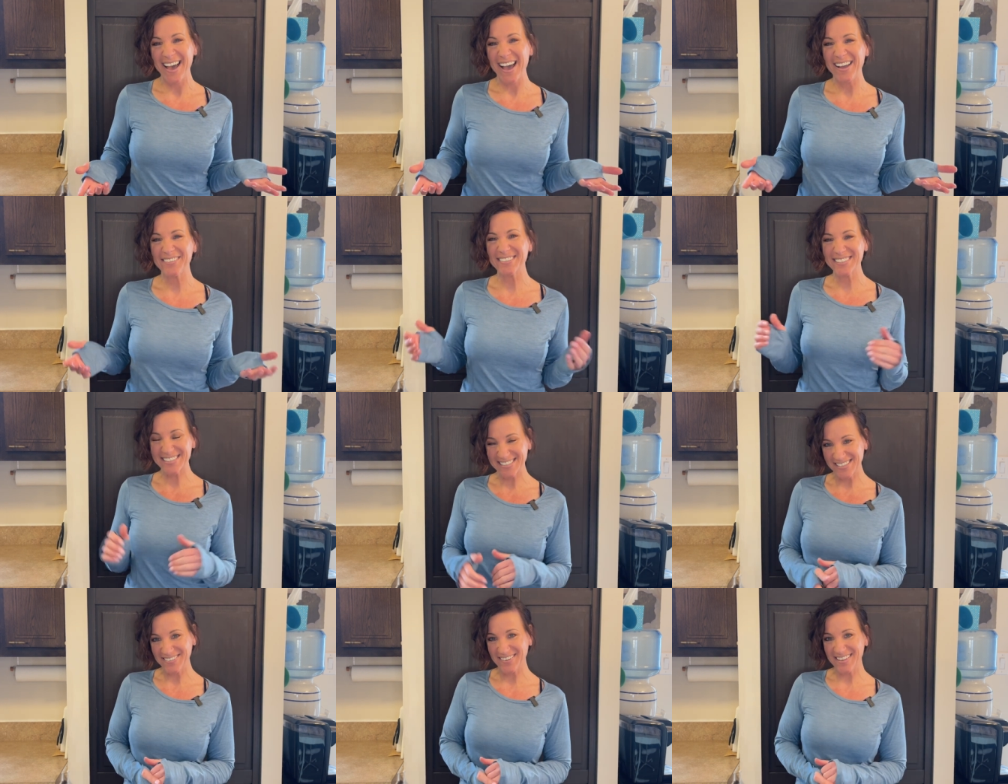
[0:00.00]
I will
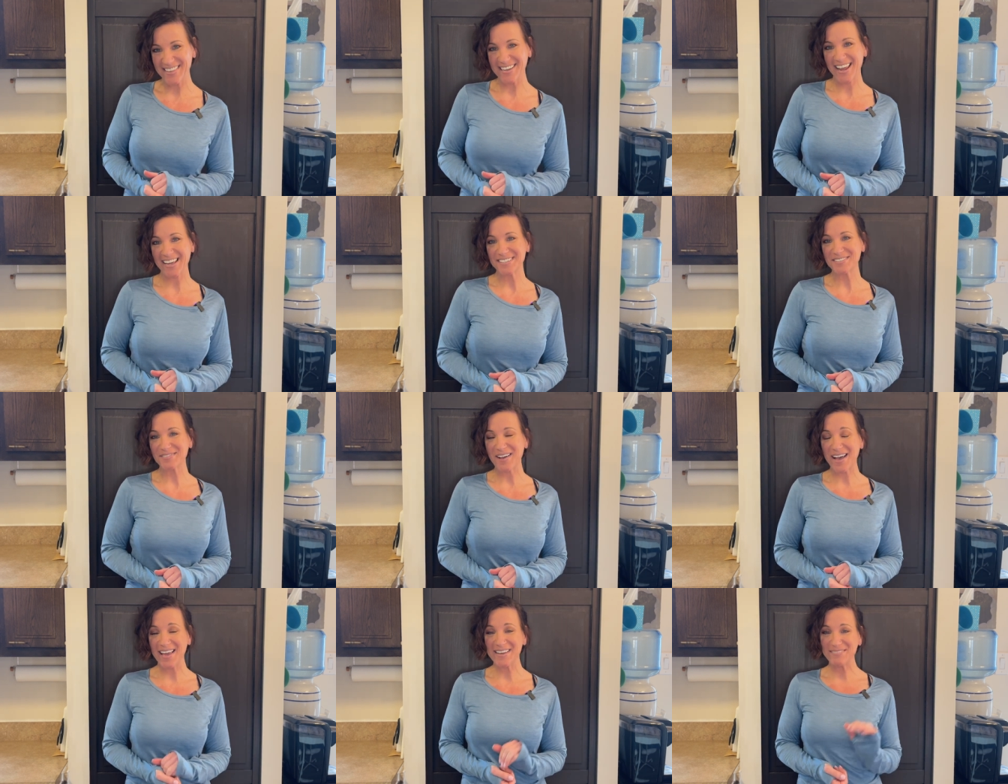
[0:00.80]
see you on the next
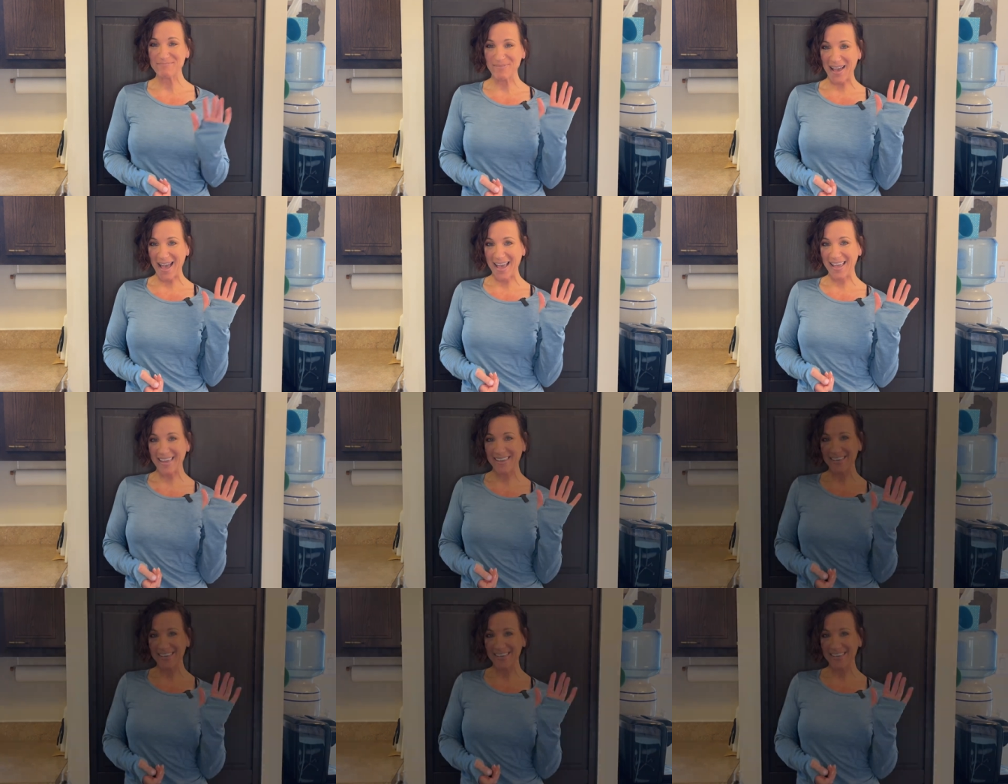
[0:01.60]
one. Bye.